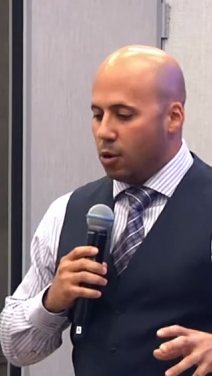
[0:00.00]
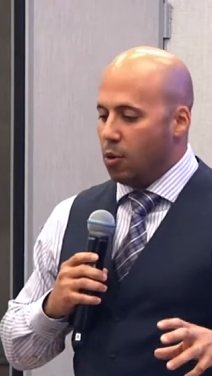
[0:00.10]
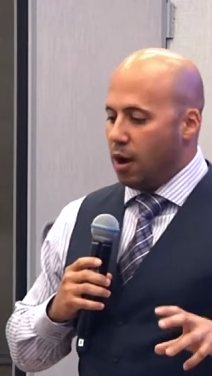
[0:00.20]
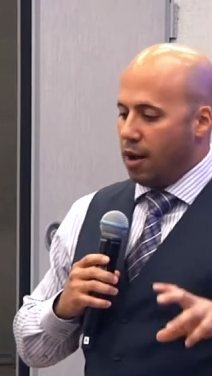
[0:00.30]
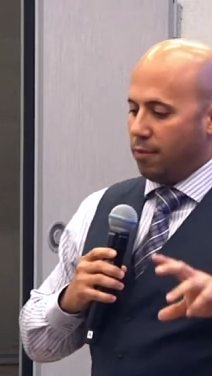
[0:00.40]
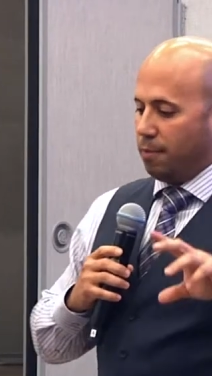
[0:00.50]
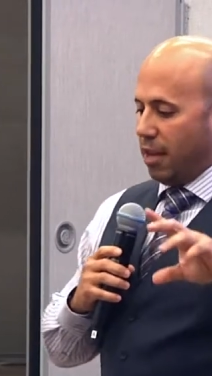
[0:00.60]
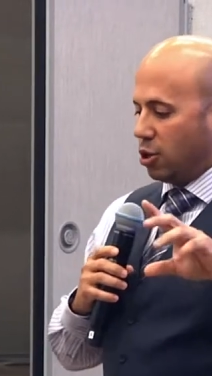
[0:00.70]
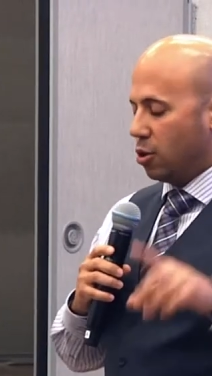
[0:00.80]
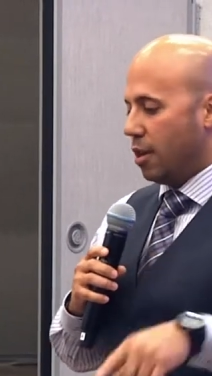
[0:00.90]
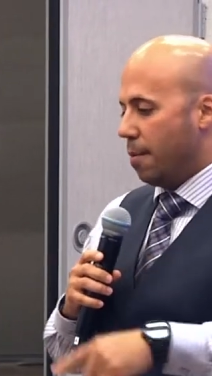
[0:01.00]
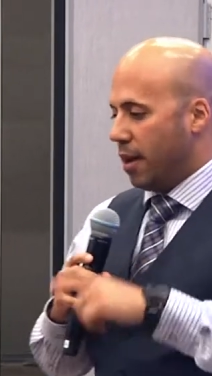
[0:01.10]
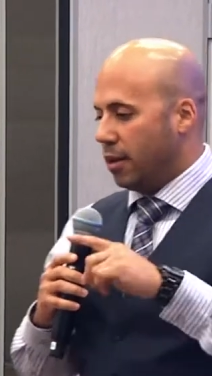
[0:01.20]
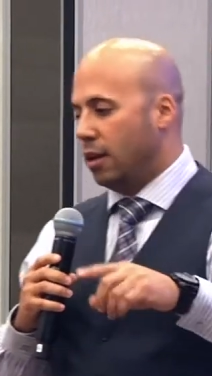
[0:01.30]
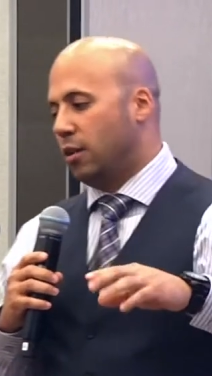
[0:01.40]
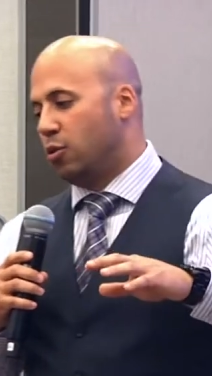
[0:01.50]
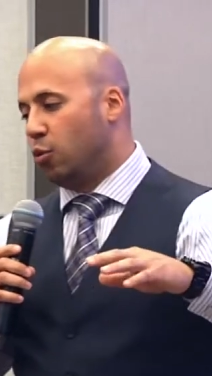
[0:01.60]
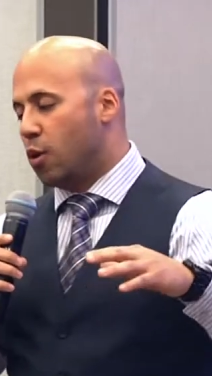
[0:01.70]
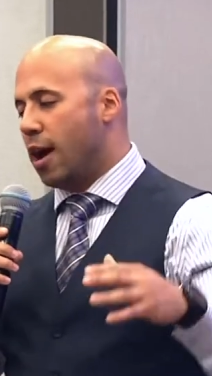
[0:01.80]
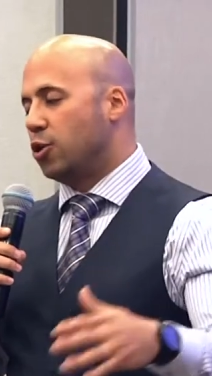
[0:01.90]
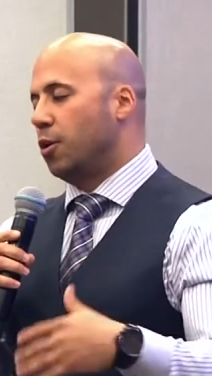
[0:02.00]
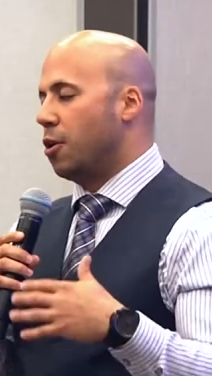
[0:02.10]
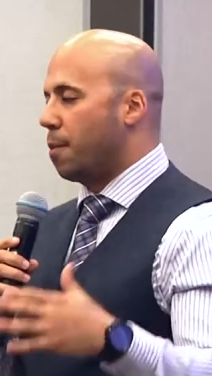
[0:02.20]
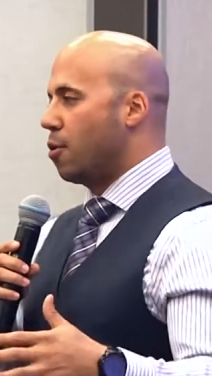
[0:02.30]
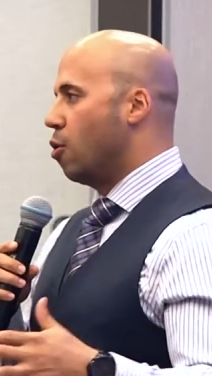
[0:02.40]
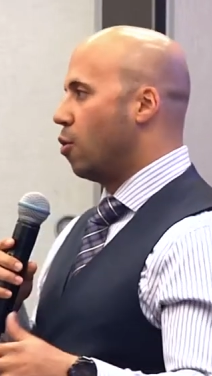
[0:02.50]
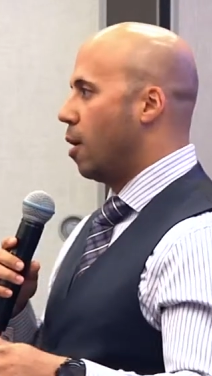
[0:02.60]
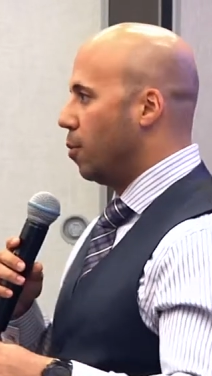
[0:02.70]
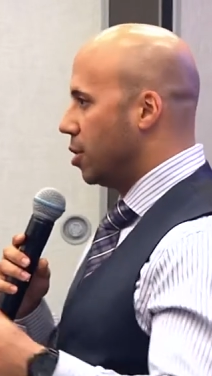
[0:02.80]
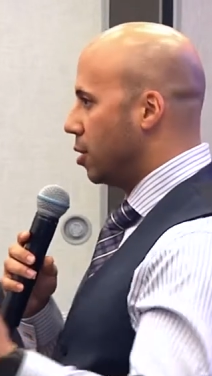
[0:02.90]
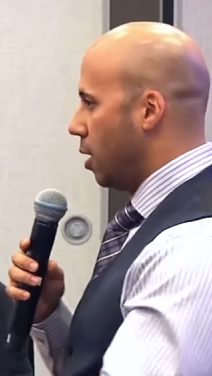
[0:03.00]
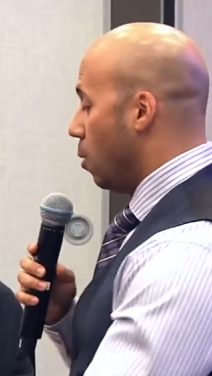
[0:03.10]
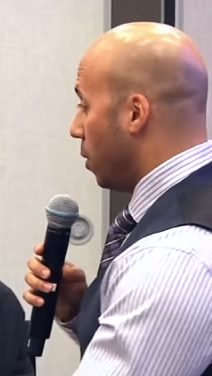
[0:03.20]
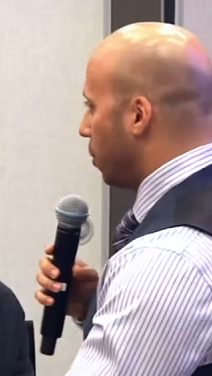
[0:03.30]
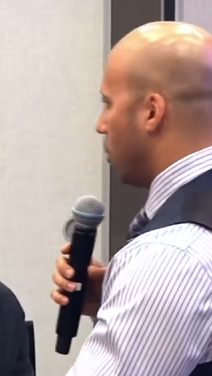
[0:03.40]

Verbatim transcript: though, I make sure that my kids who graduate our program, which is an eight week